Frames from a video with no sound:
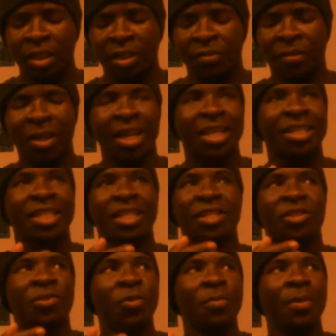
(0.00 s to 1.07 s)
she fucking has this
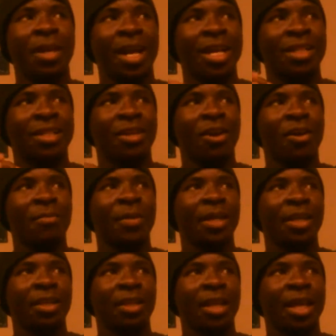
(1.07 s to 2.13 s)
stupid ass
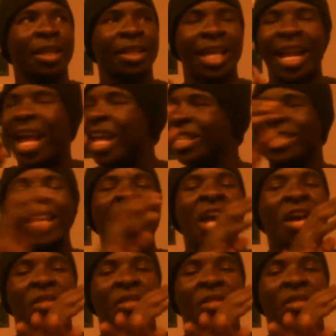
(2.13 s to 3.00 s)
comment like that has